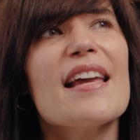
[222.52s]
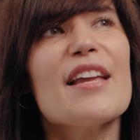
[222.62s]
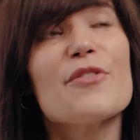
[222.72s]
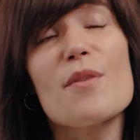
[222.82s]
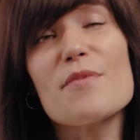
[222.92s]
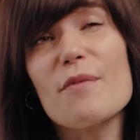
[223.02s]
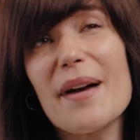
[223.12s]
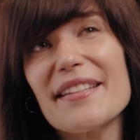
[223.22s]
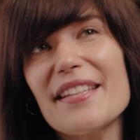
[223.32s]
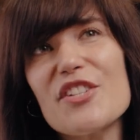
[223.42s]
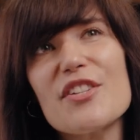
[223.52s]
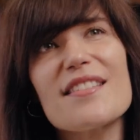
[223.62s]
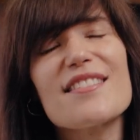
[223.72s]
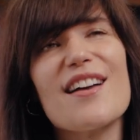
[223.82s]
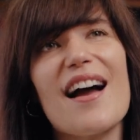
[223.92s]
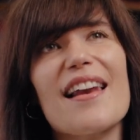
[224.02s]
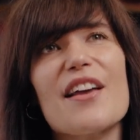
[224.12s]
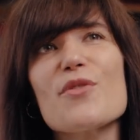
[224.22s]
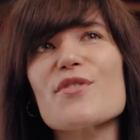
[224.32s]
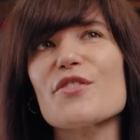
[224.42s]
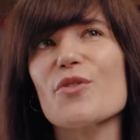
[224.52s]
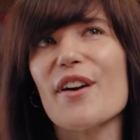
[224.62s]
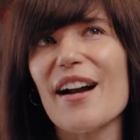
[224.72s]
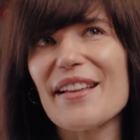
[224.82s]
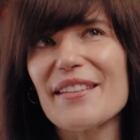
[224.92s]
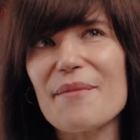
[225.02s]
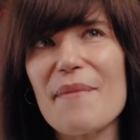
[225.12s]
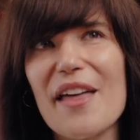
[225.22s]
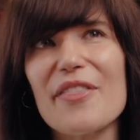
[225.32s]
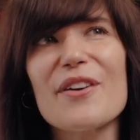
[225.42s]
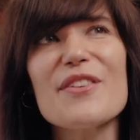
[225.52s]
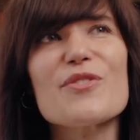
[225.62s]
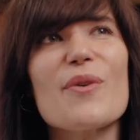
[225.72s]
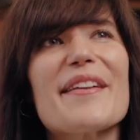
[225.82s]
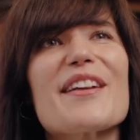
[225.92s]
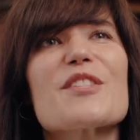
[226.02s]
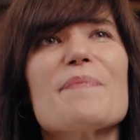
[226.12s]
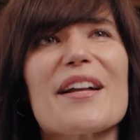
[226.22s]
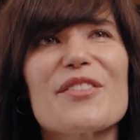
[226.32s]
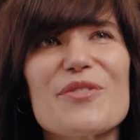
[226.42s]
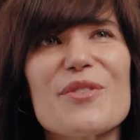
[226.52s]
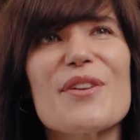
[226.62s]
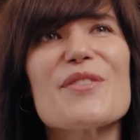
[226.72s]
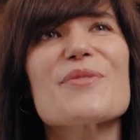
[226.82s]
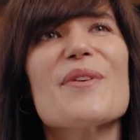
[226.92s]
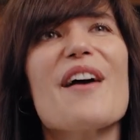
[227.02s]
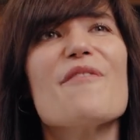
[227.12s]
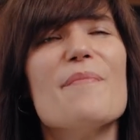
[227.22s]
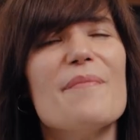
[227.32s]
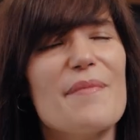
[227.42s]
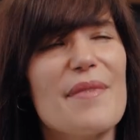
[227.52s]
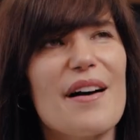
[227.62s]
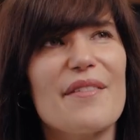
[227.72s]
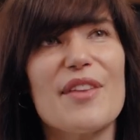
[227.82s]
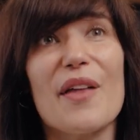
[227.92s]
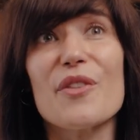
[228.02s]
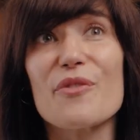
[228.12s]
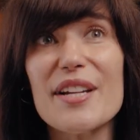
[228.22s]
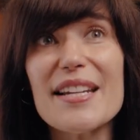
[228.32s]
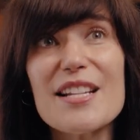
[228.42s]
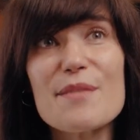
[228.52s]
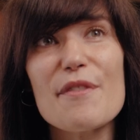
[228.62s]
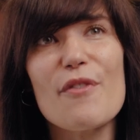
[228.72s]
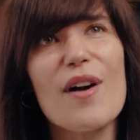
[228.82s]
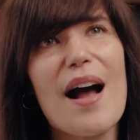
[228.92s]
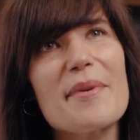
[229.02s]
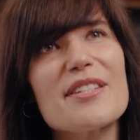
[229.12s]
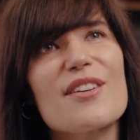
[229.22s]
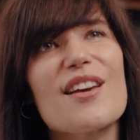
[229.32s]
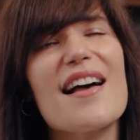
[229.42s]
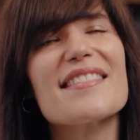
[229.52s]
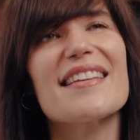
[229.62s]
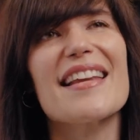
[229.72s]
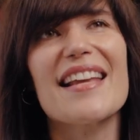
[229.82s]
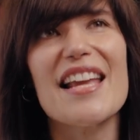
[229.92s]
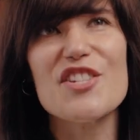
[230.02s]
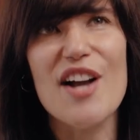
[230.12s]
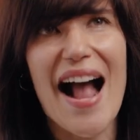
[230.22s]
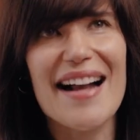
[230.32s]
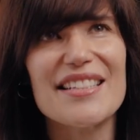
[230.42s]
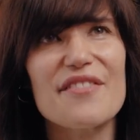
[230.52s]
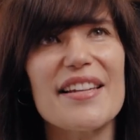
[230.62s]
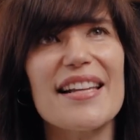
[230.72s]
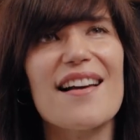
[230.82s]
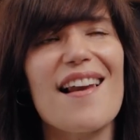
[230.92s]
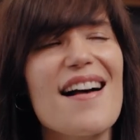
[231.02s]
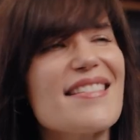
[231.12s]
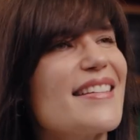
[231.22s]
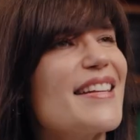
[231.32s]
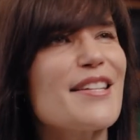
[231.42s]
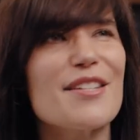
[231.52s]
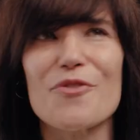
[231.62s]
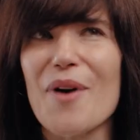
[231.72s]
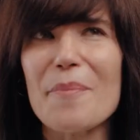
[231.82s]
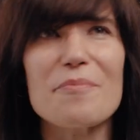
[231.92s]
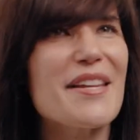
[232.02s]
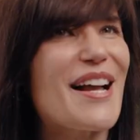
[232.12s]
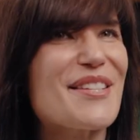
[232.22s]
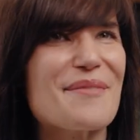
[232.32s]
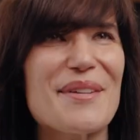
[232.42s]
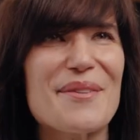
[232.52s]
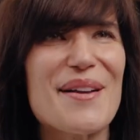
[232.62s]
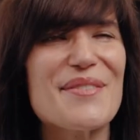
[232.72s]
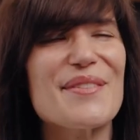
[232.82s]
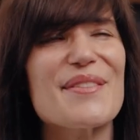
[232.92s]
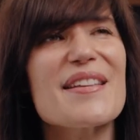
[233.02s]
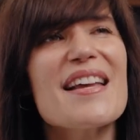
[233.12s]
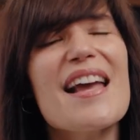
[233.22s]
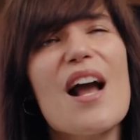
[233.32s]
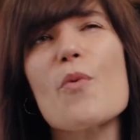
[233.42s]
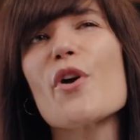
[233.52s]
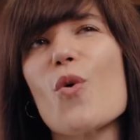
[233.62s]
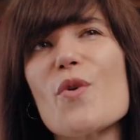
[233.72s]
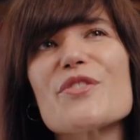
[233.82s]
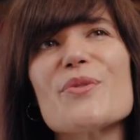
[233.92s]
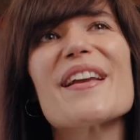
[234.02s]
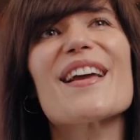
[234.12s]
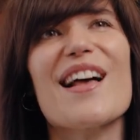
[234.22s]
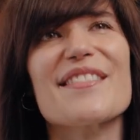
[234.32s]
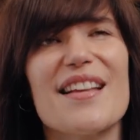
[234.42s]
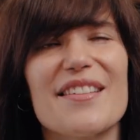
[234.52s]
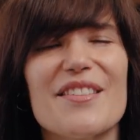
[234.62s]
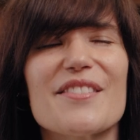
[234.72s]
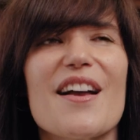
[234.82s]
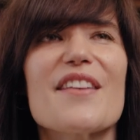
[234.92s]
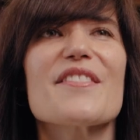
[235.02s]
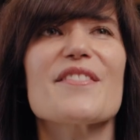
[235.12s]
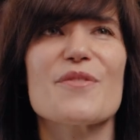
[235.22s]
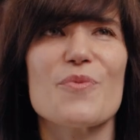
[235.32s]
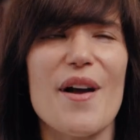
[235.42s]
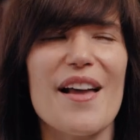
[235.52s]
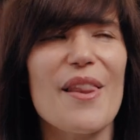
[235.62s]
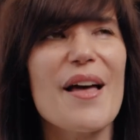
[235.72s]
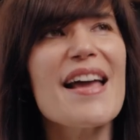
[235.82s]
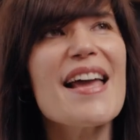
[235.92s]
In terms of my teaching style, I use a Socratic method. So I expect students to have done the readings before coming to class and engage actively in class and interrupt me, ask me questions. And we always do in-class exercises as well.